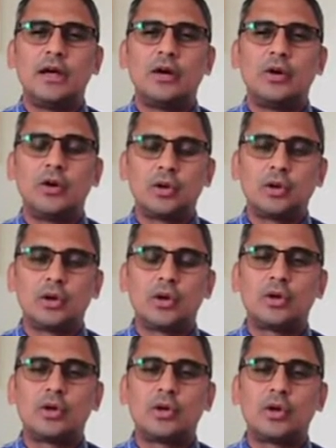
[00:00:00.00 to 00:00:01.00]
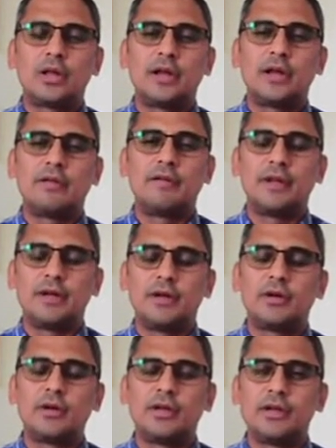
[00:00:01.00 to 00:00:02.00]
on a quarter-on-quarter and a
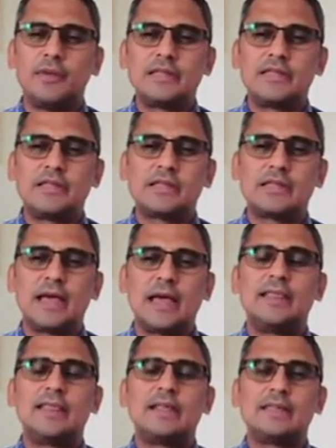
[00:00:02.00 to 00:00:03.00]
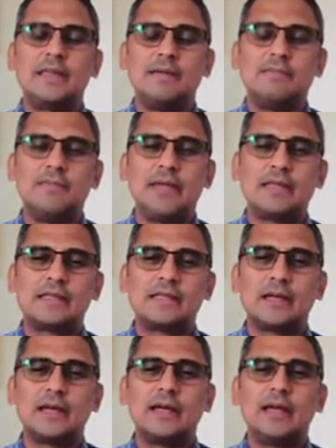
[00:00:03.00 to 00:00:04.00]
year-on-year basis at the same
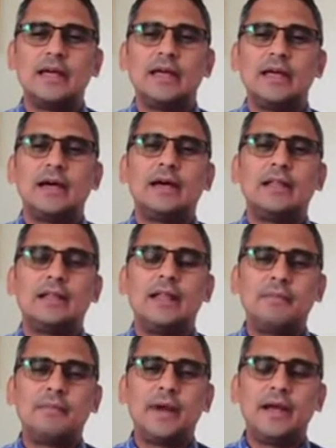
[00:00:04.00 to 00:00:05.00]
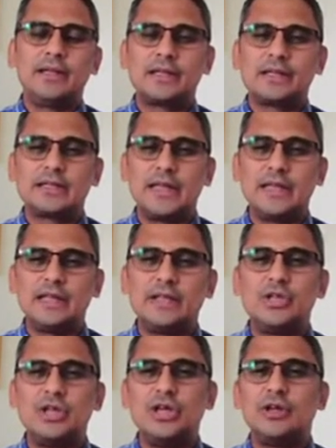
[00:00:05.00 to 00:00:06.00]
pace, that might just take
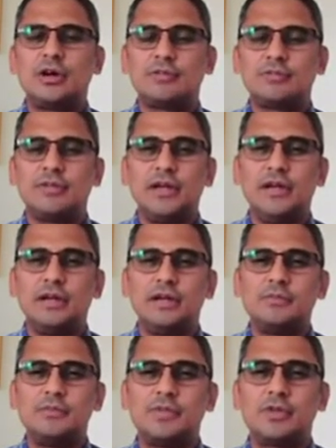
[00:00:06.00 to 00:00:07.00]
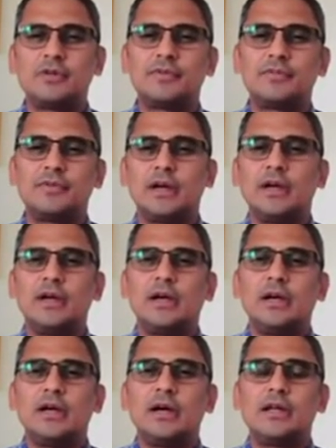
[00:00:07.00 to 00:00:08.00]
the sheen off in terms of
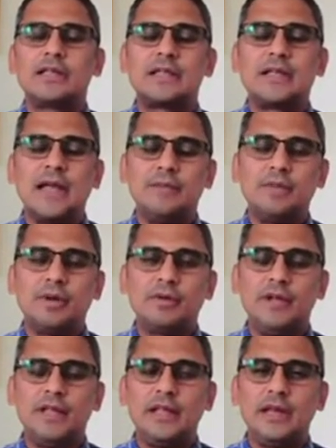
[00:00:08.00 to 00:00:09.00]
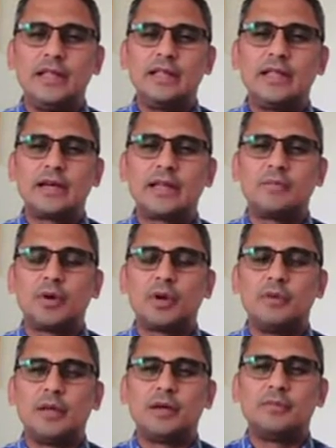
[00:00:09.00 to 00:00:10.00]
a slight bit of derating that can
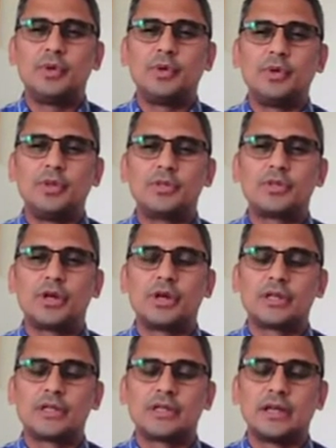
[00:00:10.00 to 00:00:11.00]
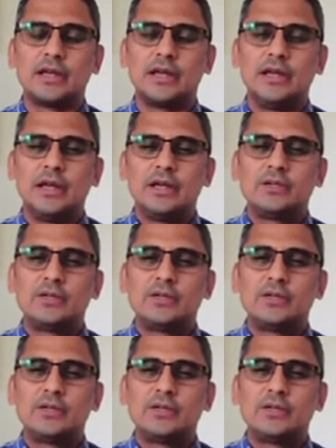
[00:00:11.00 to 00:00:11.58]
probably come through on the stocks. So